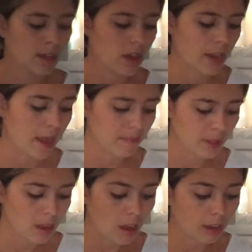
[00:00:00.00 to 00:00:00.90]
Okay,
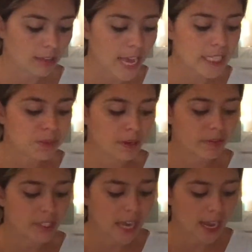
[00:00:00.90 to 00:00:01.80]
our last one of
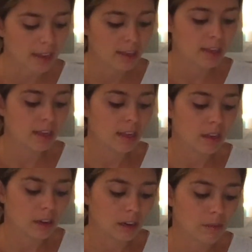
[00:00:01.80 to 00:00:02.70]
the day.
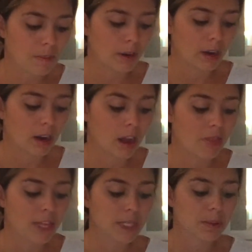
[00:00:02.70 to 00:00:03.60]
Remember, on
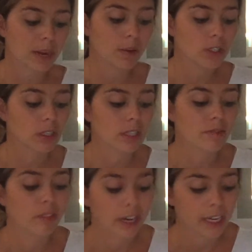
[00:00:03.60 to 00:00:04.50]
this one, I want you to listen
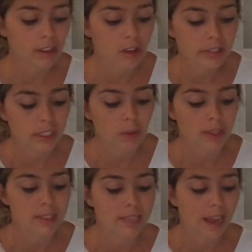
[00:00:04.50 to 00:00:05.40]
very closely to
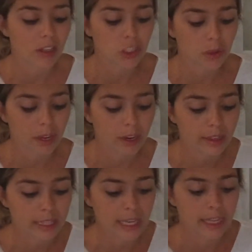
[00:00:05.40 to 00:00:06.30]
what sound you hear at
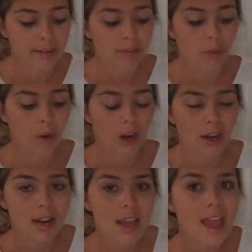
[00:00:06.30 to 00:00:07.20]
the end of the
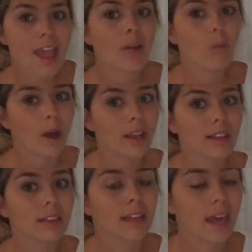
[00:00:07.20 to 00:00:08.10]
word and what
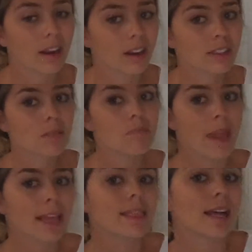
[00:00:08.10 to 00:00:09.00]
letters
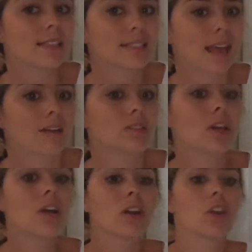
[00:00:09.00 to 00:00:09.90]
make that sound.
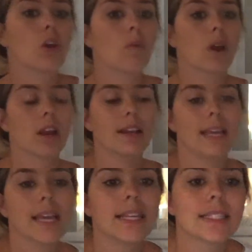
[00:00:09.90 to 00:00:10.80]
Your word
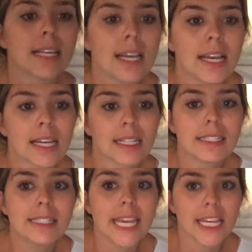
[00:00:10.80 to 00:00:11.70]
is
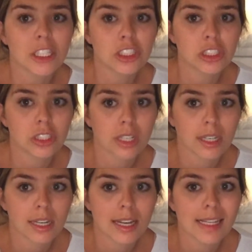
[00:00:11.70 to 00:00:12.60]
dish.
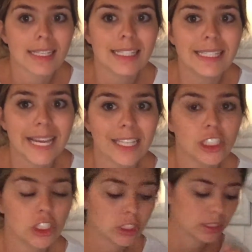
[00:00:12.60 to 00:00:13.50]

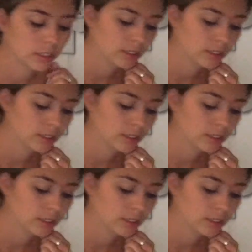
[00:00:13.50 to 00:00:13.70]
Dish.